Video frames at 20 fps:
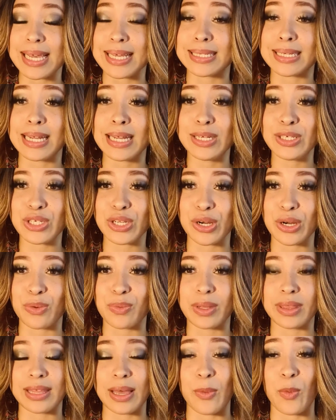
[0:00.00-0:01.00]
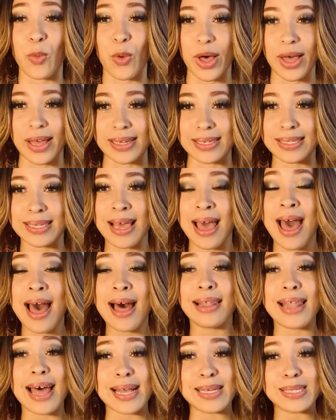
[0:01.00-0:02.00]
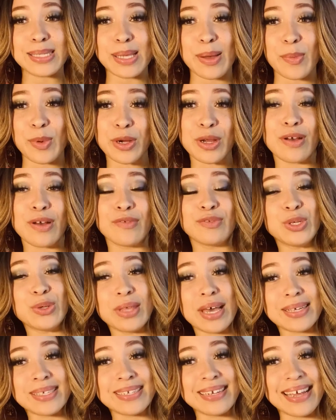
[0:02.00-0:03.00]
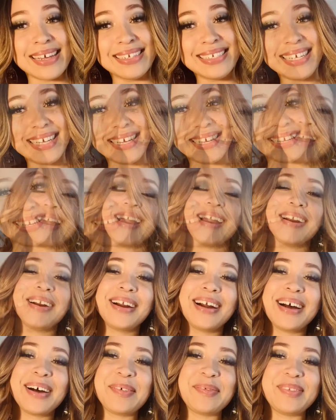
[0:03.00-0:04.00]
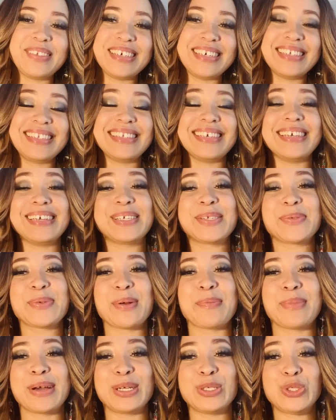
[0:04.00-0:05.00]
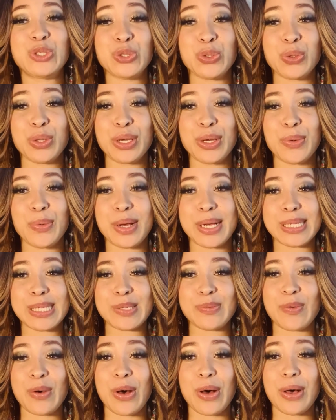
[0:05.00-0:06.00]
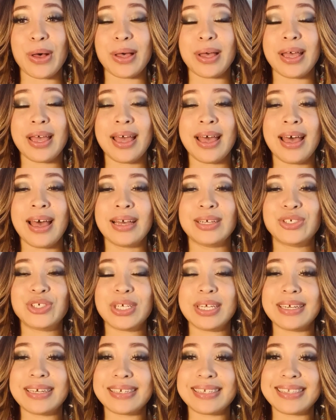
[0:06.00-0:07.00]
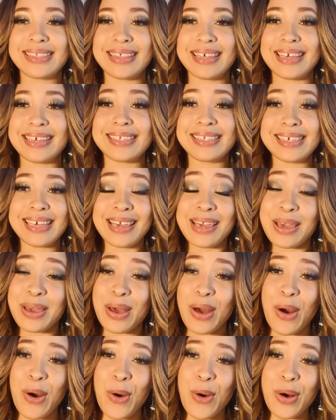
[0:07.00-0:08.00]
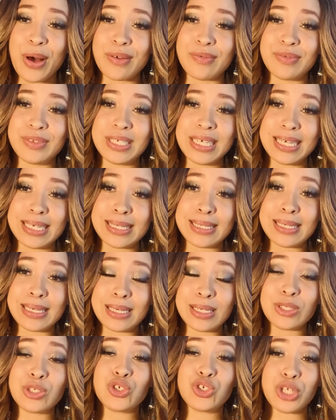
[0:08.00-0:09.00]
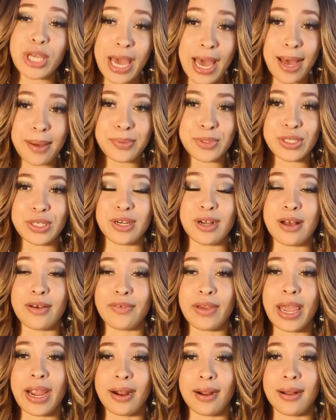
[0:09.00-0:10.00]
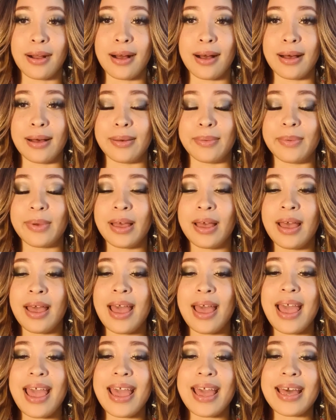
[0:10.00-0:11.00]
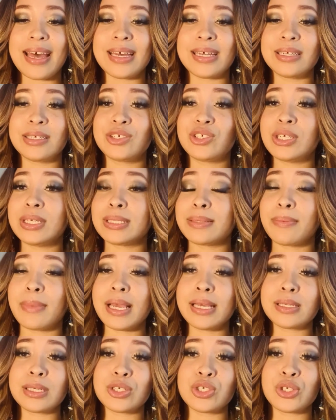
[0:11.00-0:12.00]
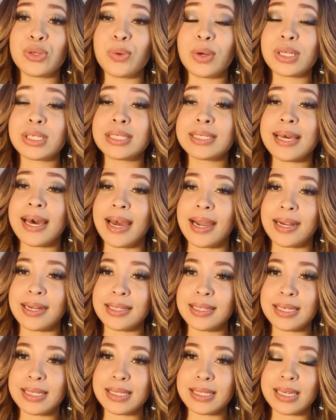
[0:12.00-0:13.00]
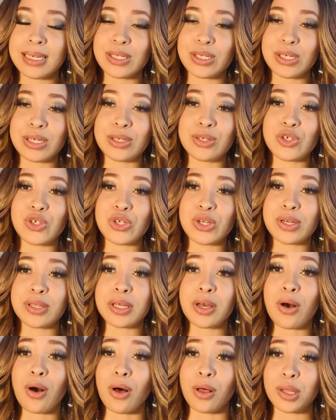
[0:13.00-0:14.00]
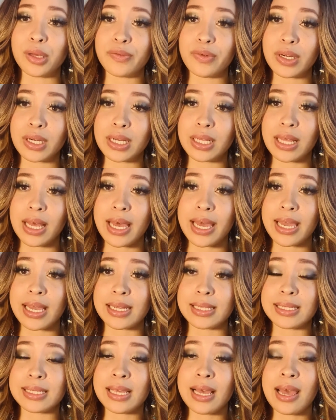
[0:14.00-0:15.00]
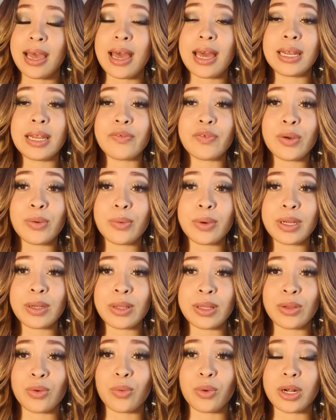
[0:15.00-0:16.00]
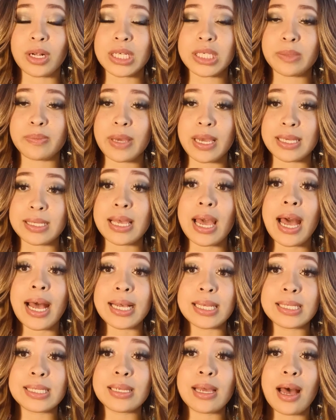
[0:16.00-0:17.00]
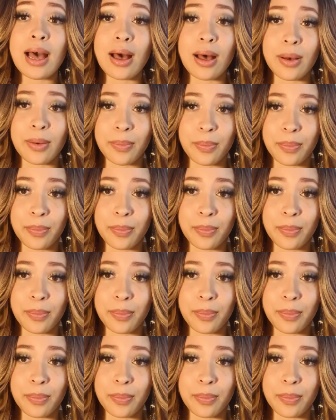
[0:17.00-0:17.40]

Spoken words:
as an intern with them was last summer of 2019. HeraHub DC is run by Julia Westfall. She is the CEO of DC's chapter of HeraHub, and she's amazing. She works tirelessly to ensure that all of her clients and everyone in the workspace has a